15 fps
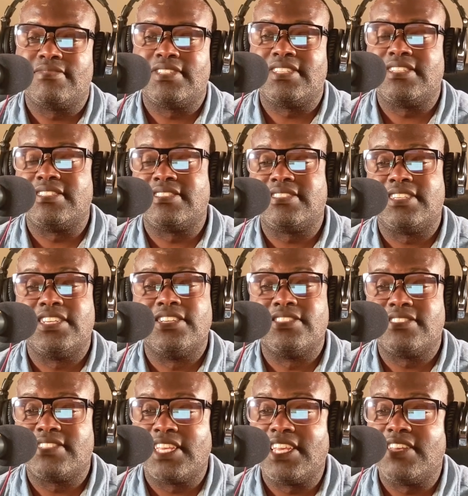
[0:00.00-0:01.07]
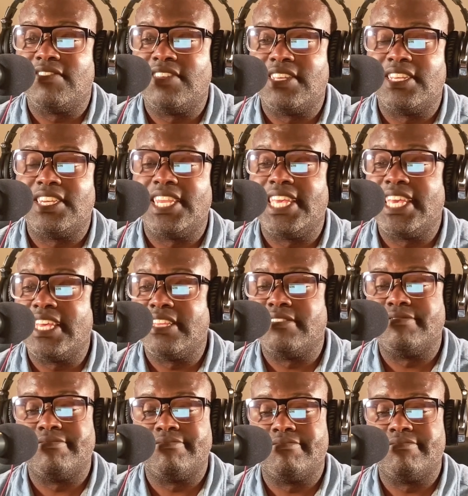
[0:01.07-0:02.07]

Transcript: It'll still save you in the end.